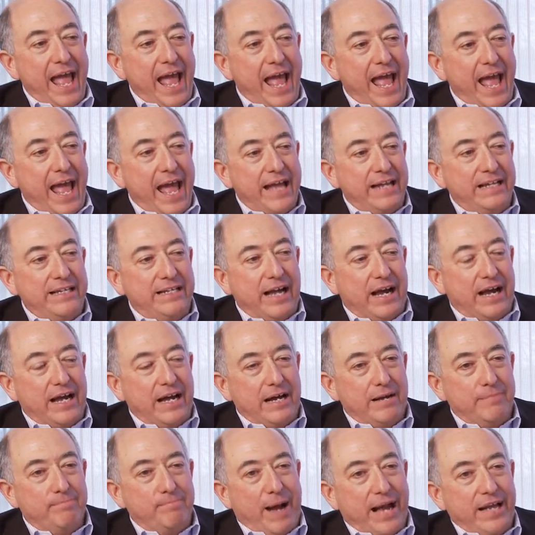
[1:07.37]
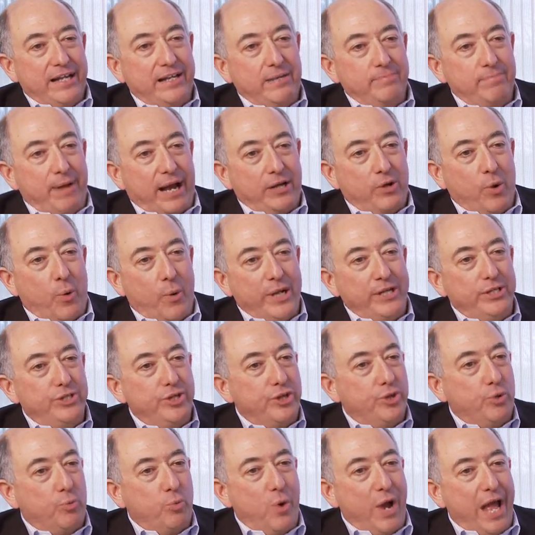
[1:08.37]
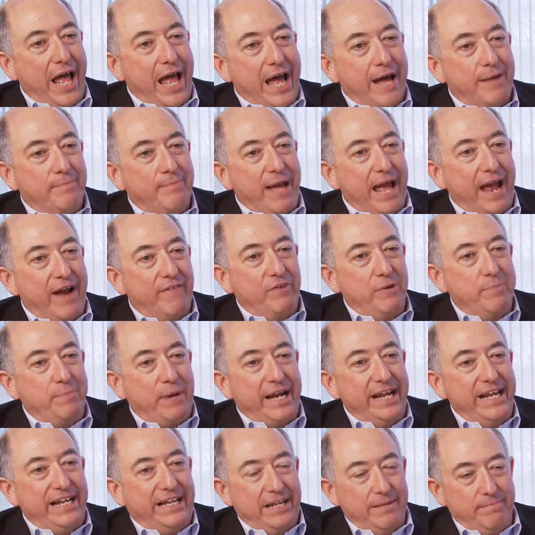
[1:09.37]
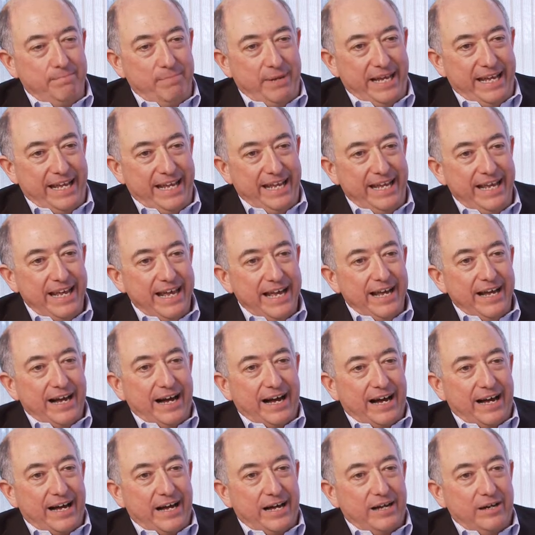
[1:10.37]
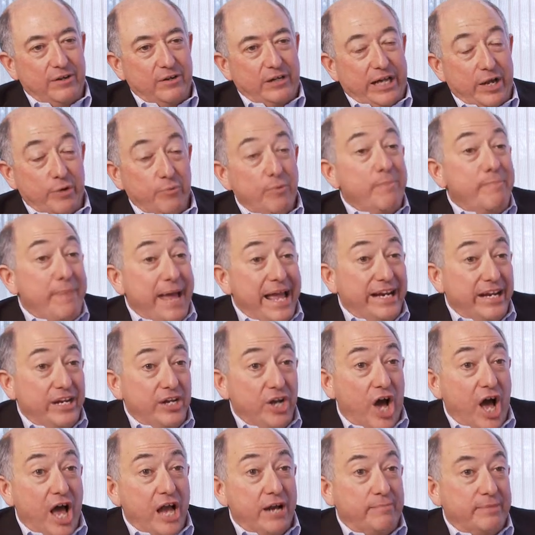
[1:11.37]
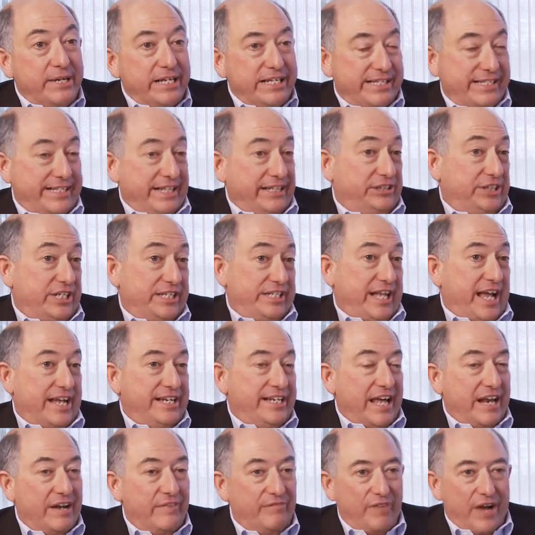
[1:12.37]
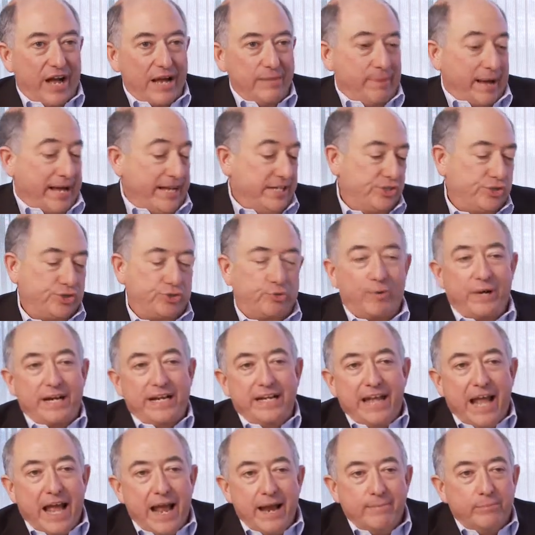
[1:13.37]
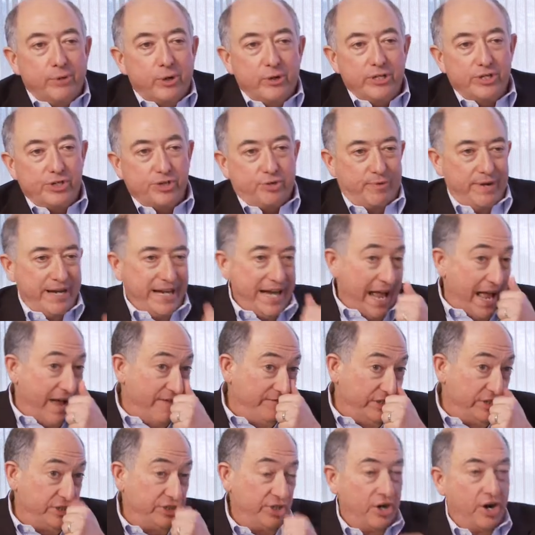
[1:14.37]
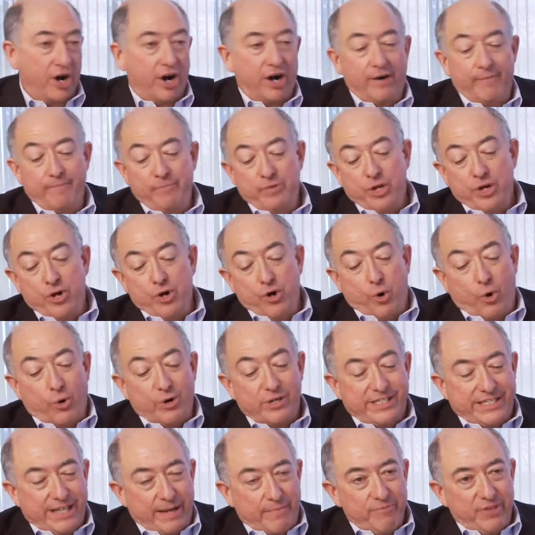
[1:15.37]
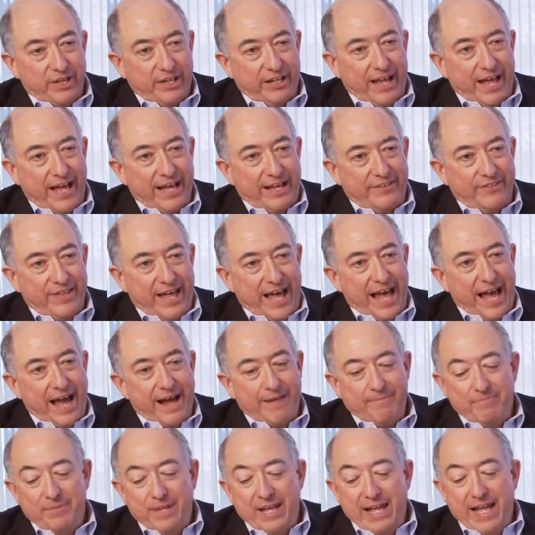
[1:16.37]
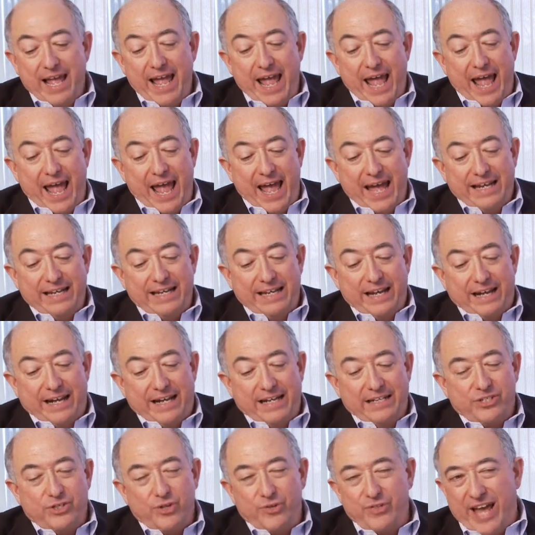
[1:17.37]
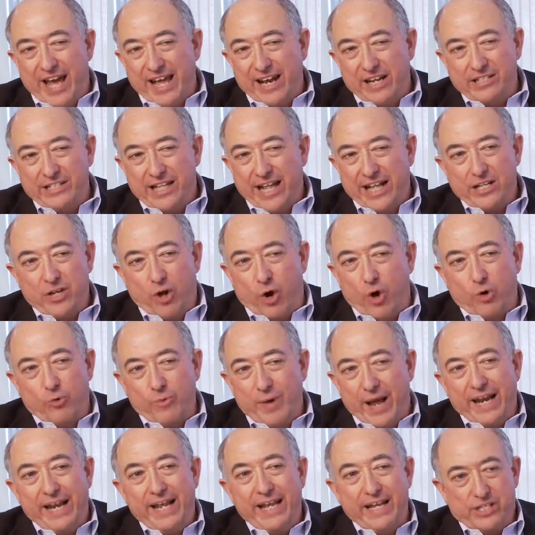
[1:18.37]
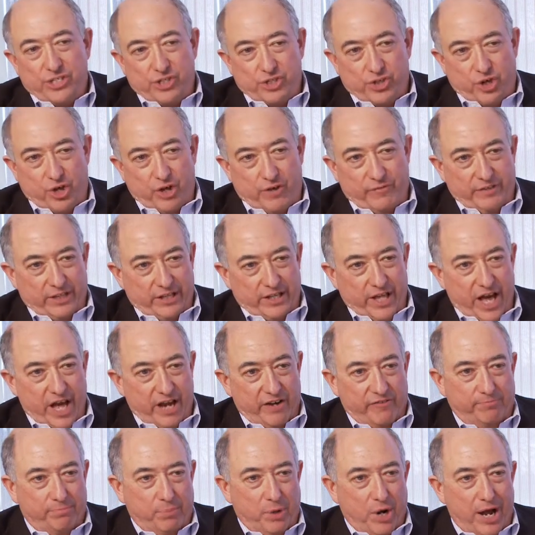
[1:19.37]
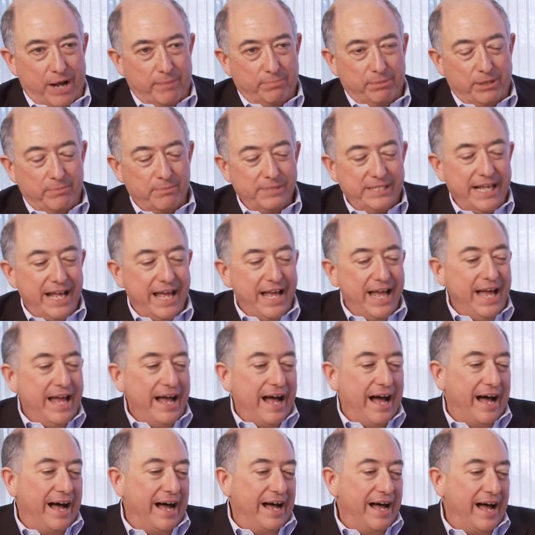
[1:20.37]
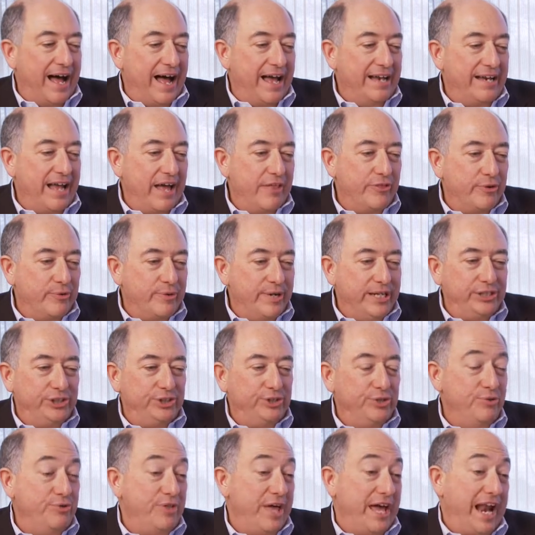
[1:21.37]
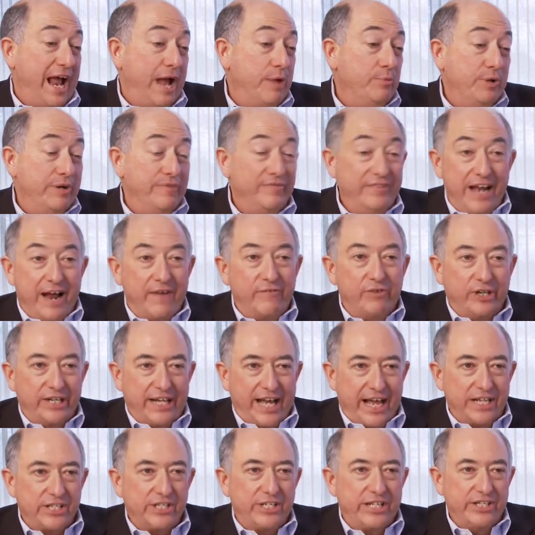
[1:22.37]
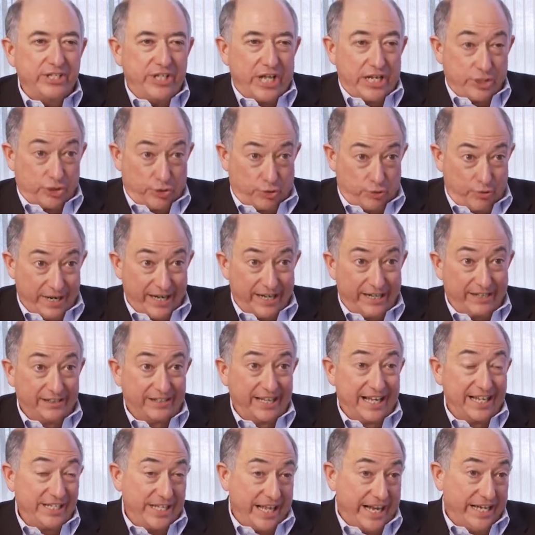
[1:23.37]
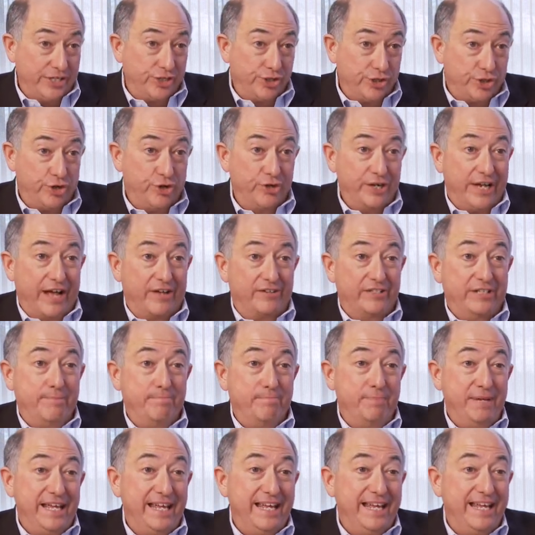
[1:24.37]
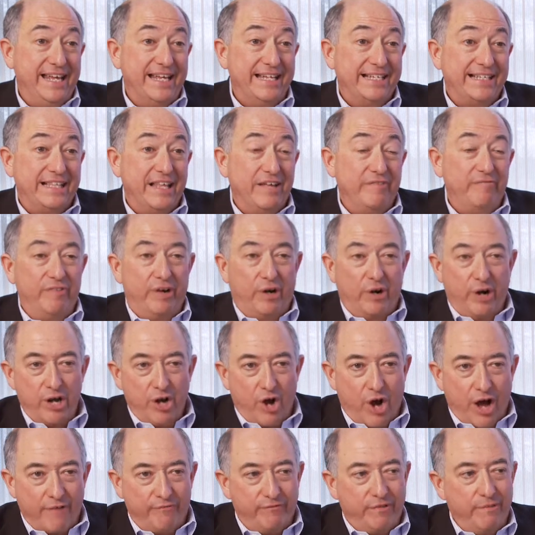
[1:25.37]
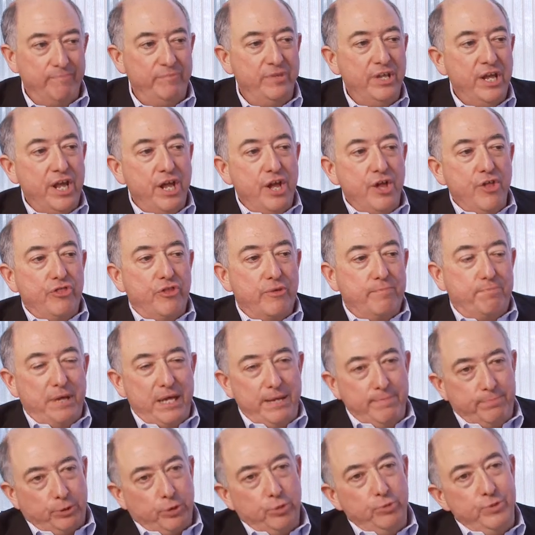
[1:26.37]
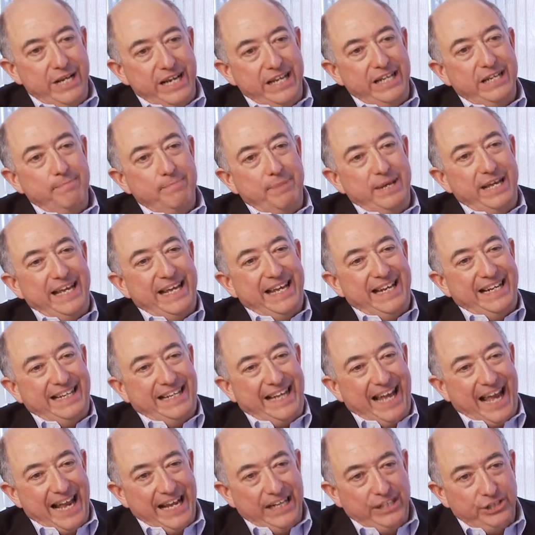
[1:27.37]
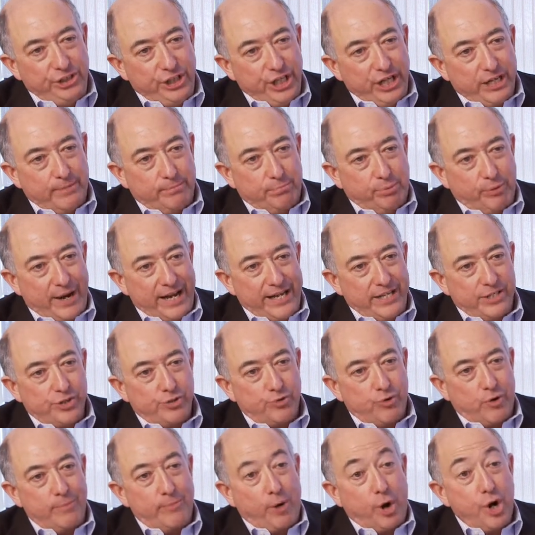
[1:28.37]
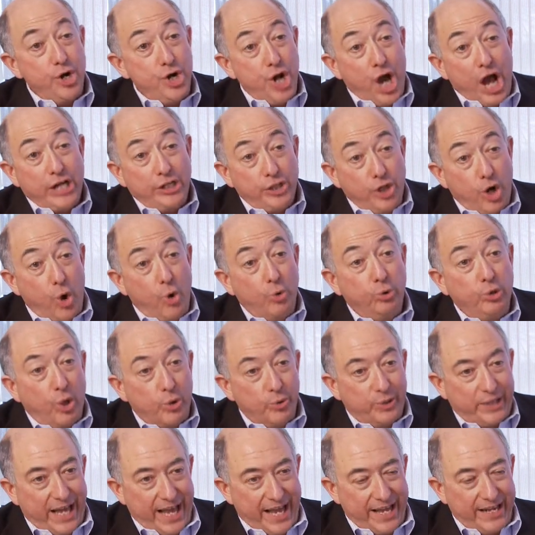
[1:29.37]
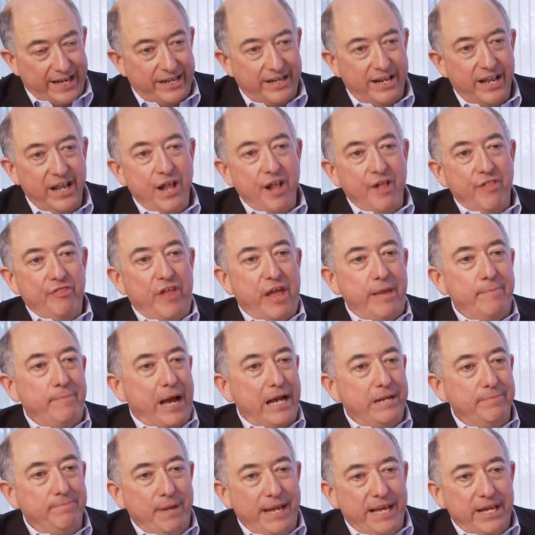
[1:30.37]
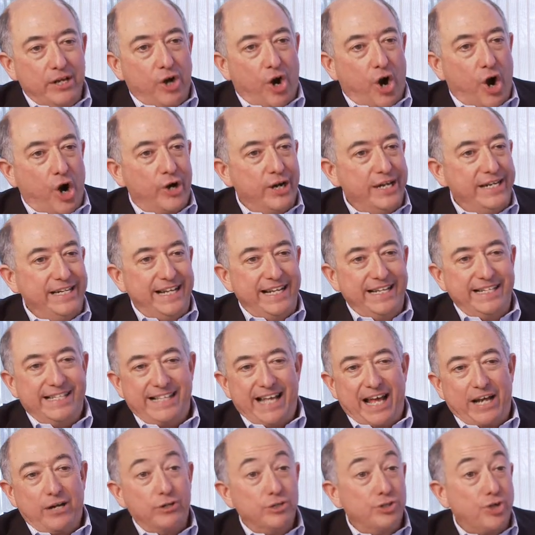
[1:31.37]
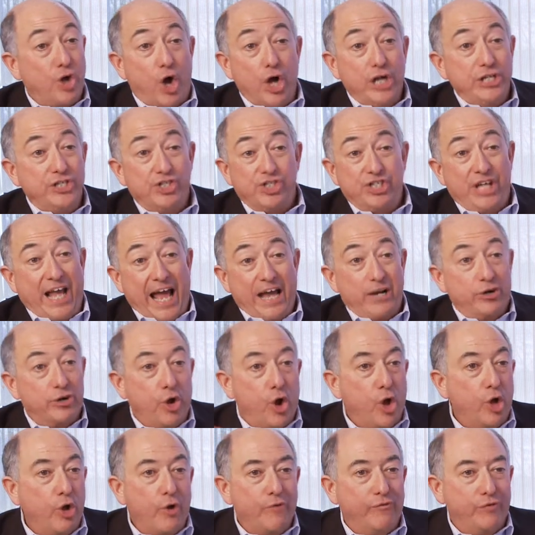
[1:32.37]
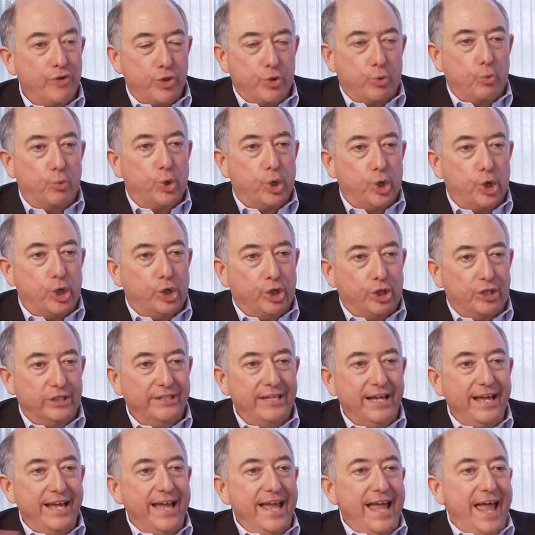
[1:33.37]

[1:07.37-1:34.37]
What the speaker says: And by going to the web, everybody can remain anonymous. They're just identified by a screen name or a screen avatar or something like that. And so that already has solved a lot of problems. Another issue that I would have never guessed is as critical as it has turned out to be is that very often the people who need to be engaged in a brainstorm are not co-located. They might be in R&D centers scattered all over the world.